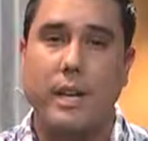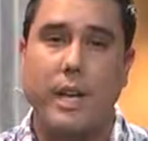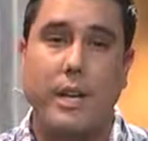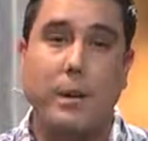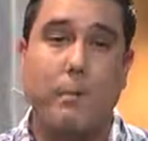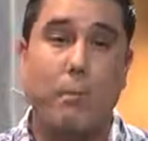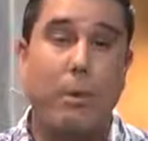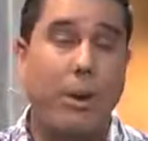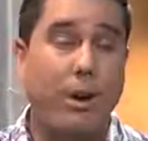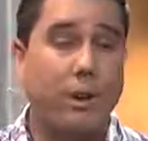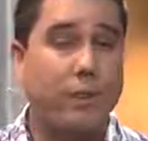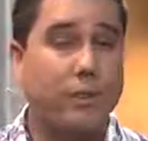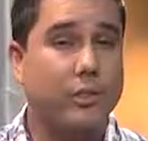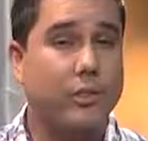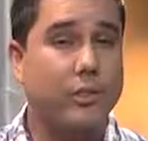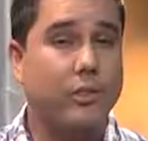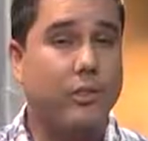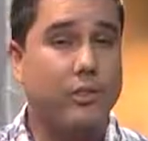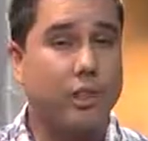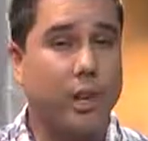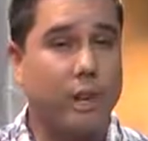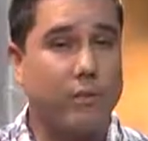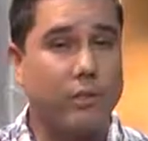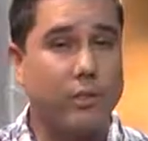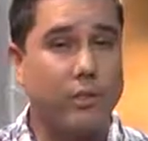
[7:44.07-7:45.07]
It parses
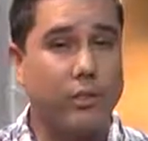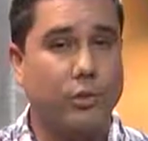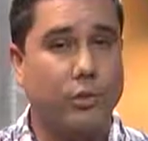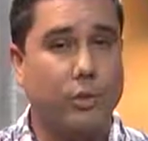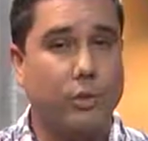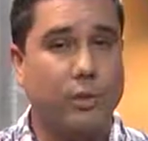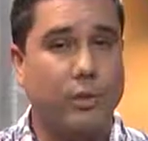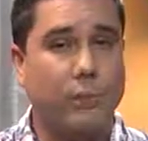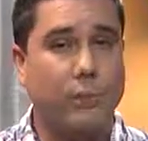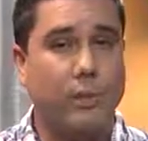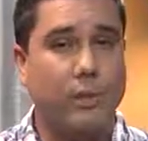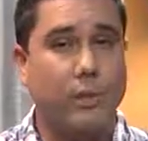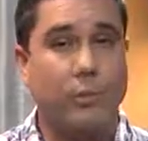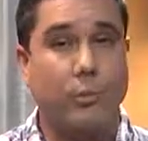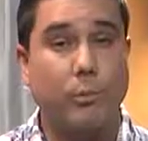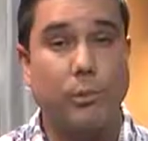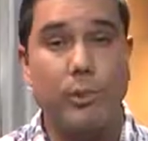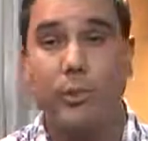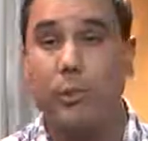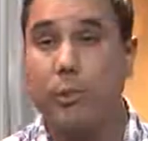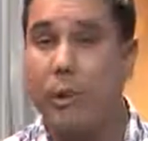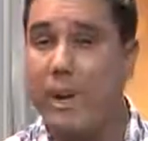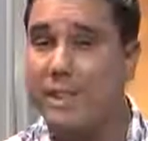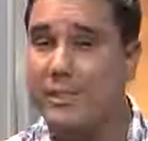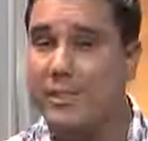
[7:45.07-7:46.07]
JavaScript, then
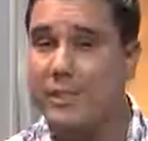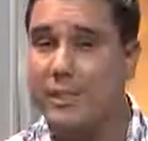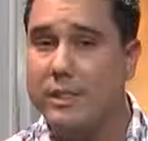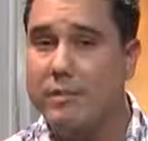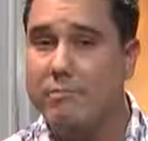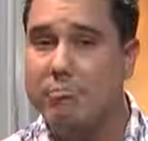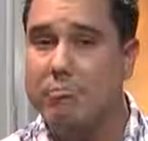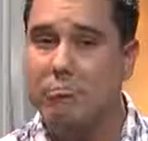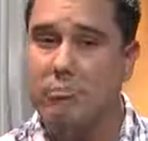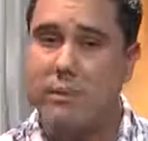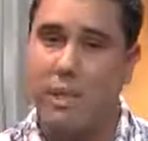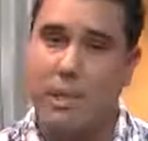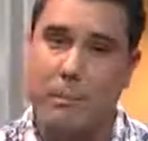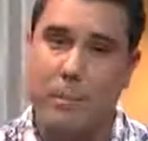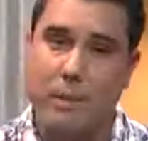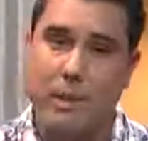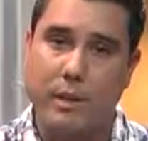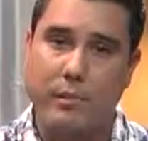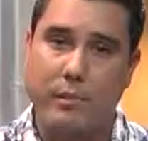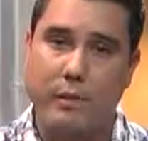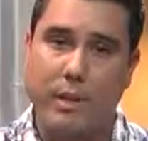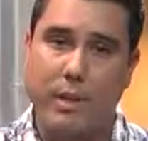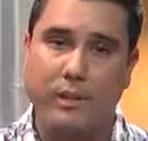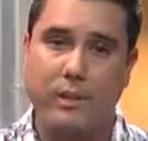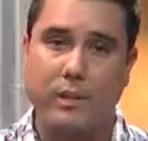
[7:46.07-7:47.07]
rewrites it and
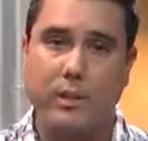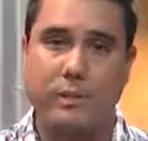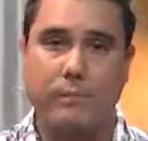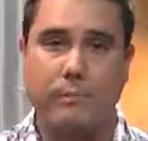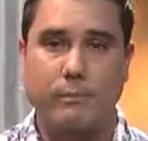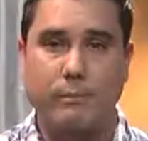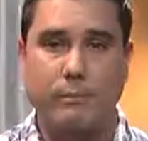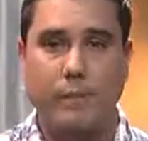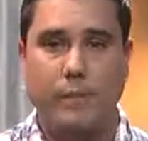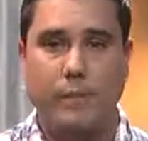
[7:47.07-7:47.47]
minifies it.